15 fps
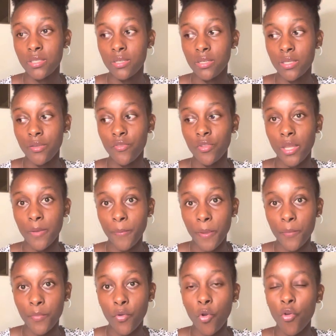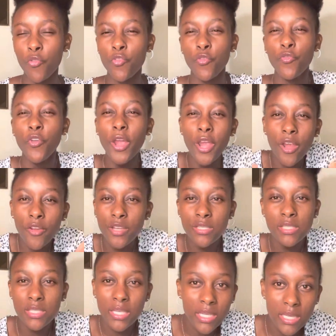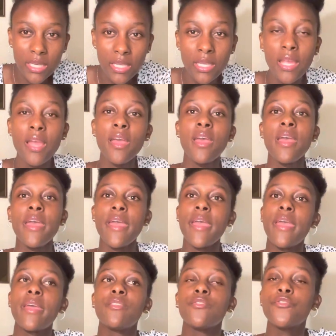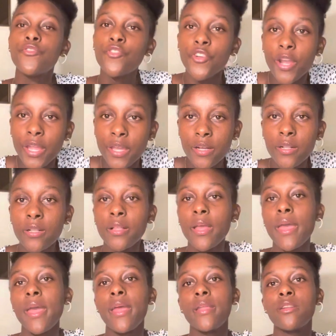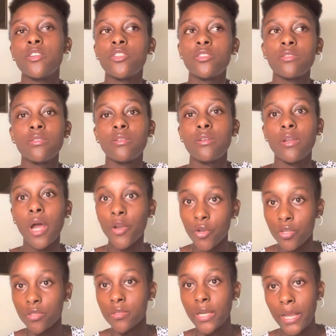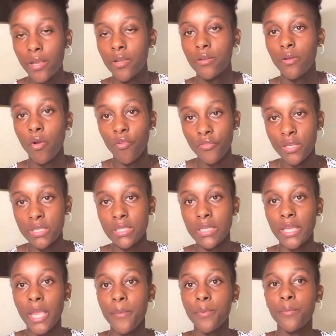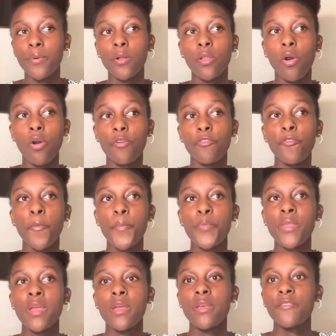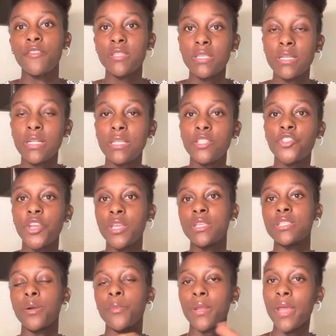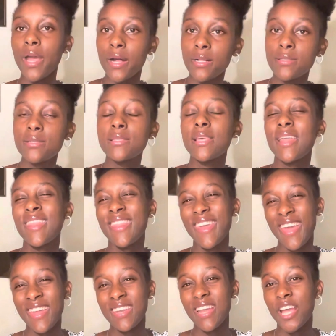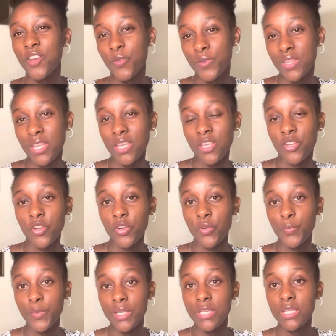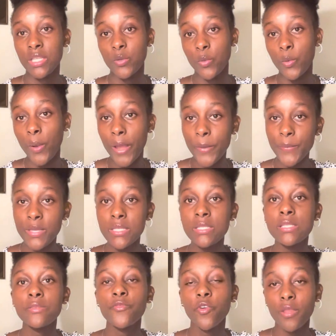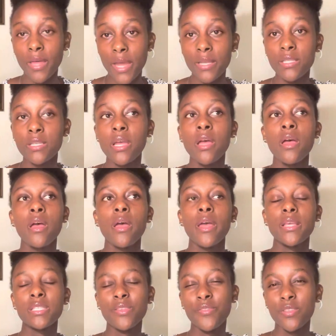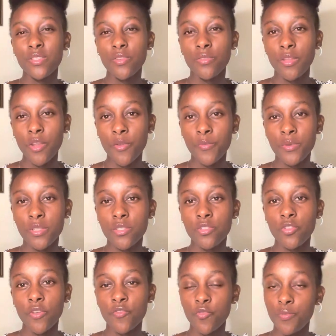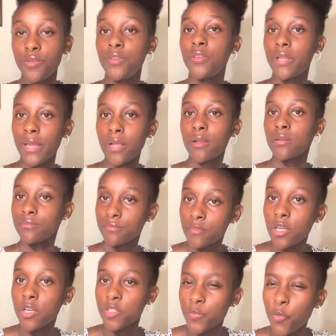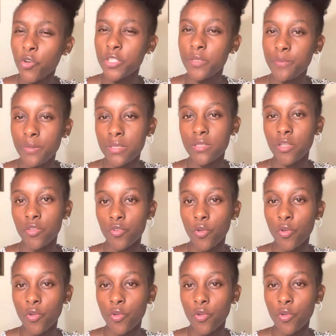give you that paper. Or if you're very skinny and frail and are not like obviously capable of physically training someone else, then I don't think you're meeting the requirements for that. As a physiotherapist, you have to be like a sporty person,